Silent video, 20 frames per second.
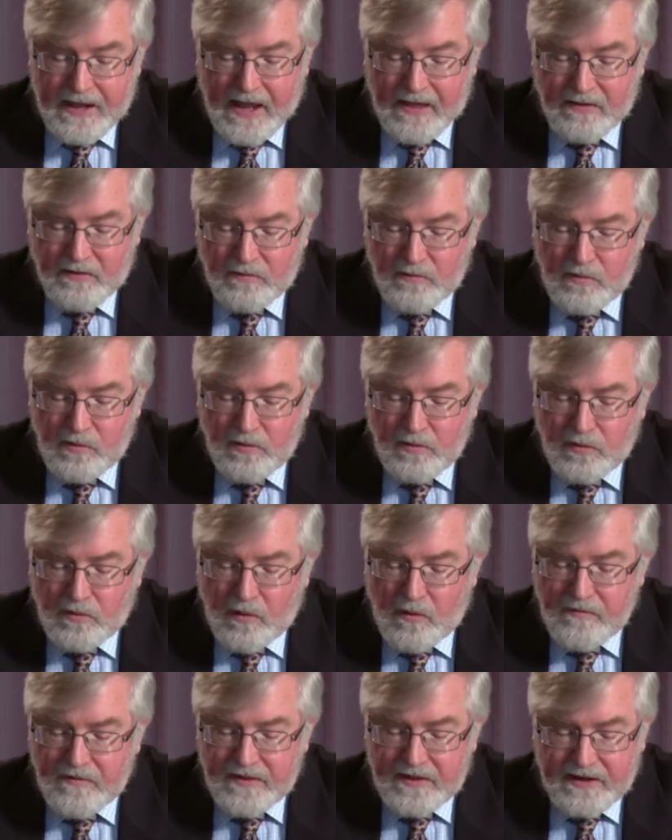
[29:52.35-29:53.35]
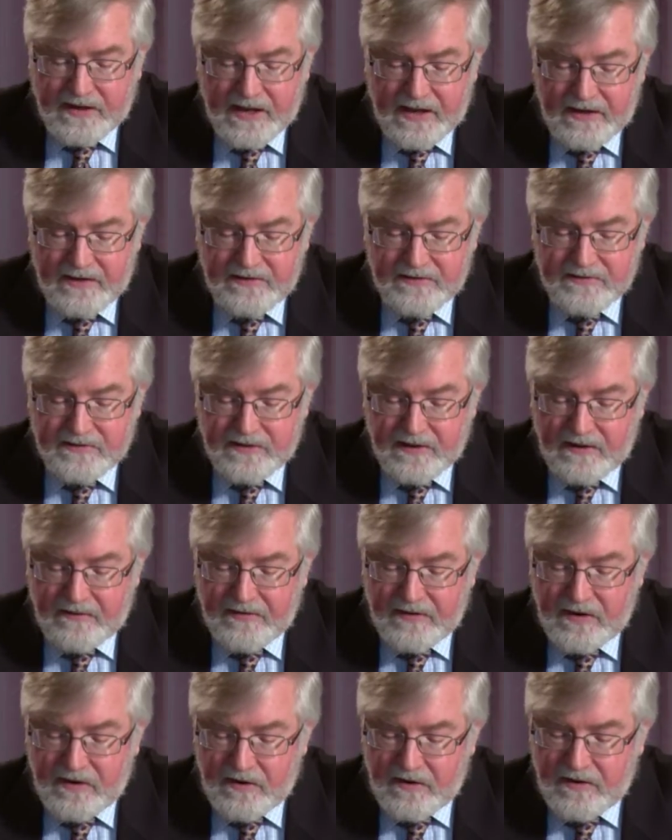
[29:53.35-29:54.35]
and the ruler over the kings
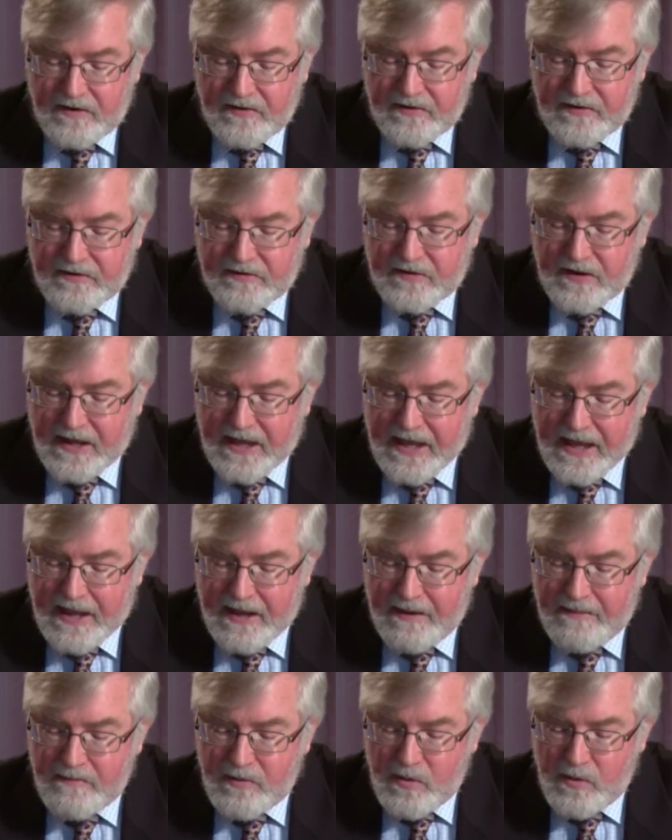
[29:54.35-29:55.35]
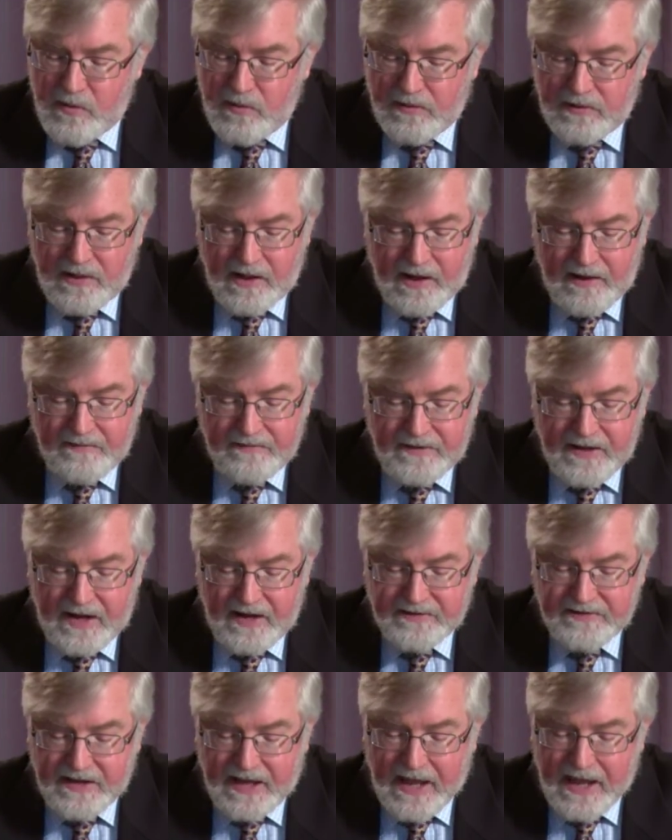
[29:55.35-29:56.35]
of the earth, to him who loved
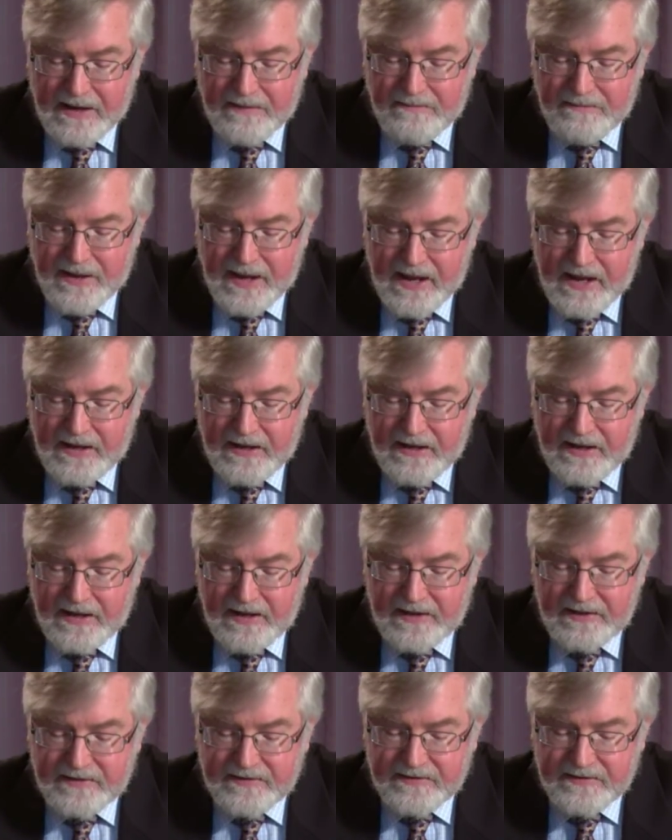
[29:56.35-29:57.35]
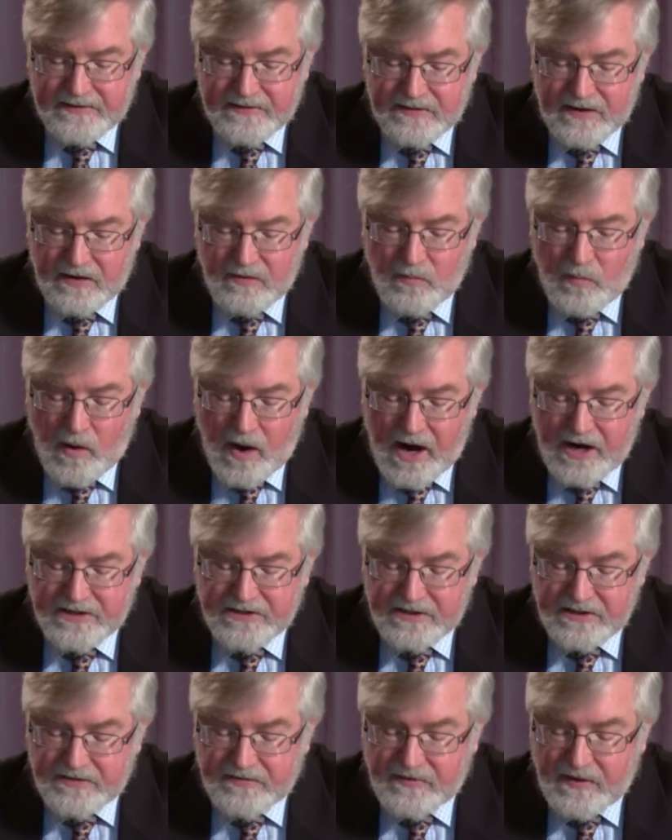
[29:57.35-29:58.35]
us and made us and
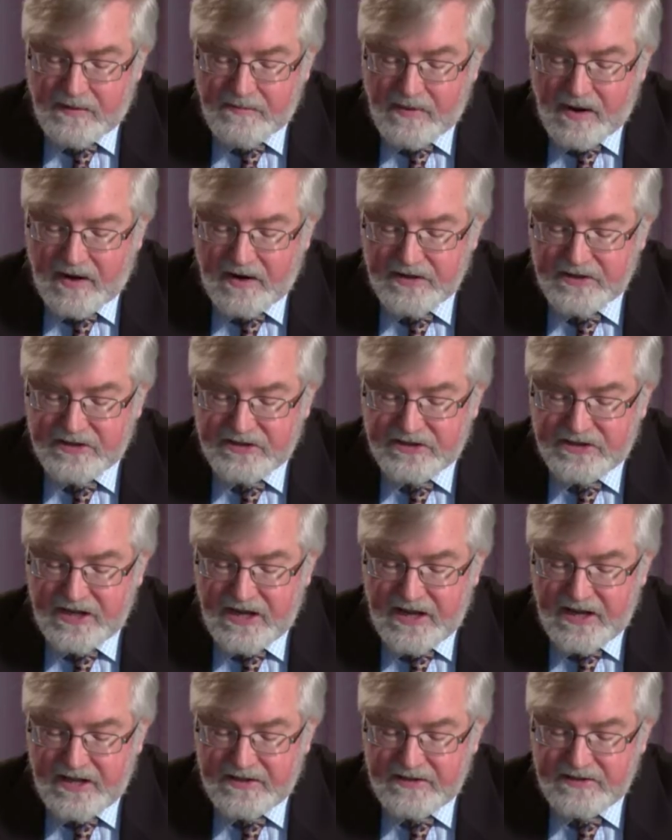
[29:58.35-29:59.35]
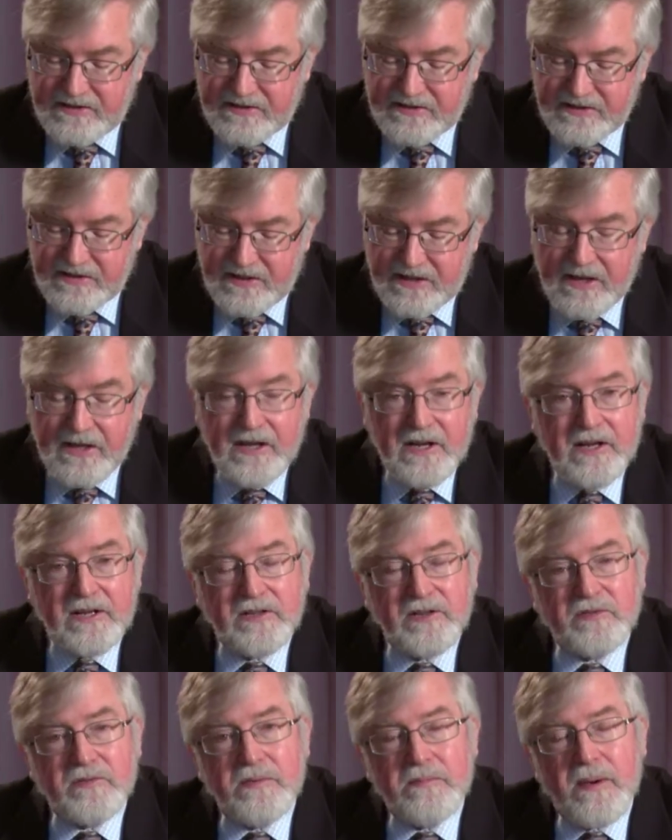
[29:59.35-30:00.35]
washed us from our sins.
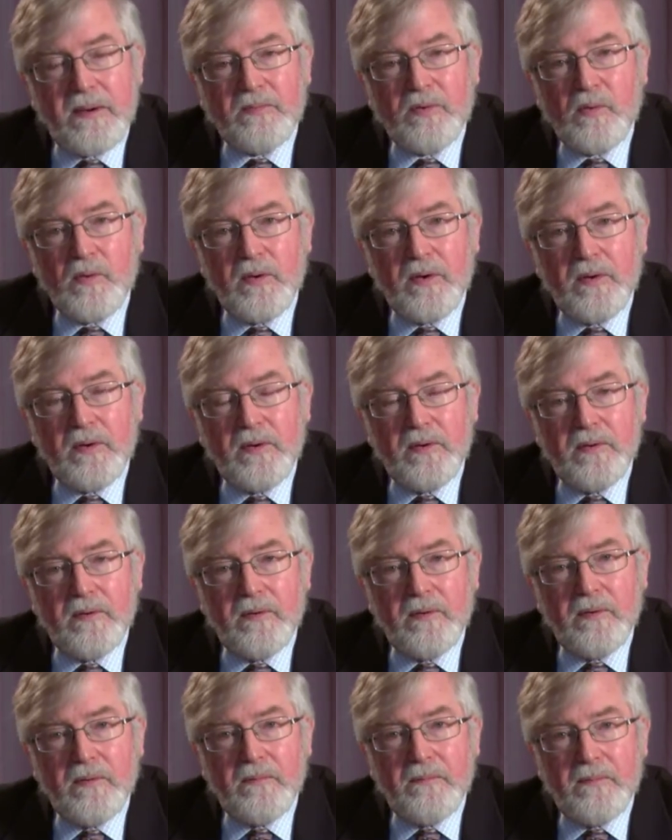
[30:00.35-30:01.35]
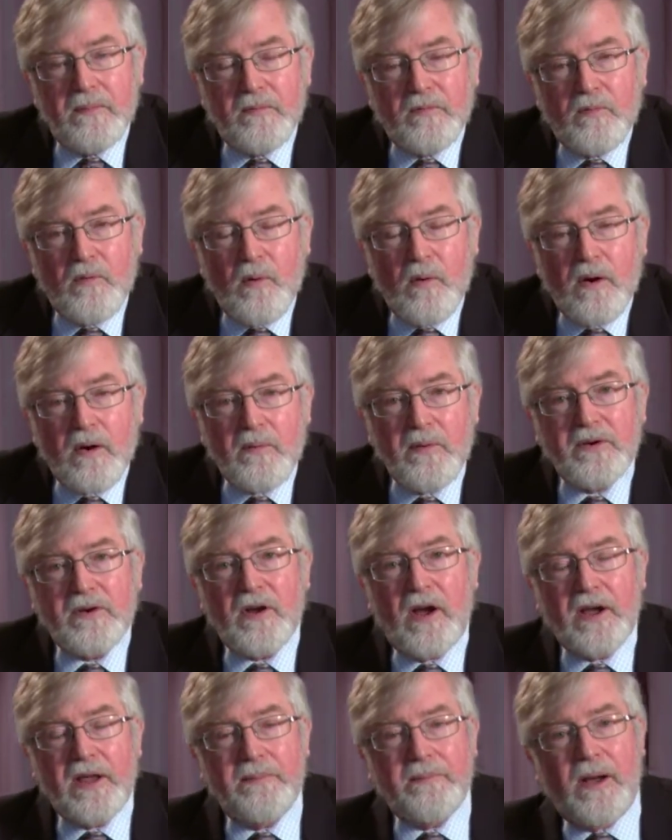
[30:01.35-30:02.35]
Just remember before, we are
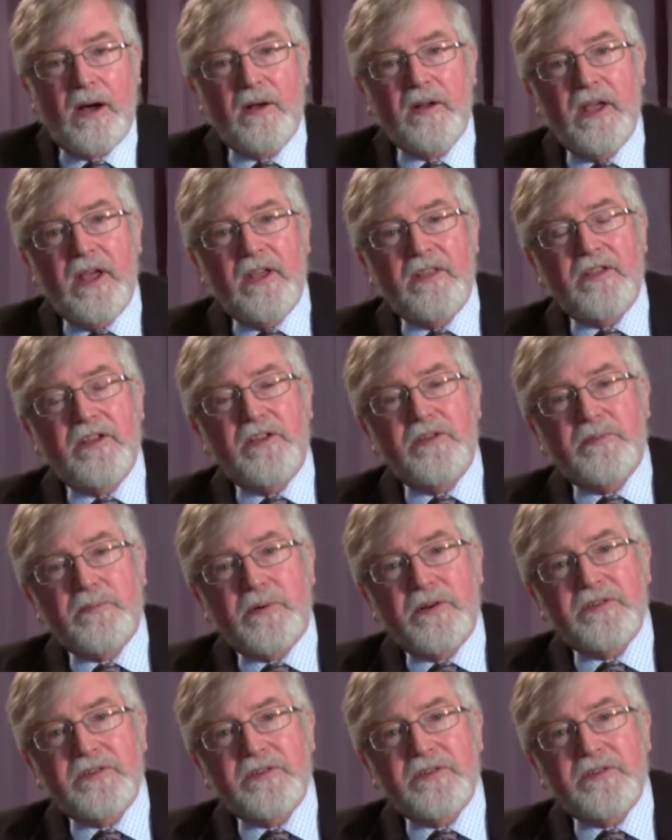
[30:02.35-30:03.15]
talking about he's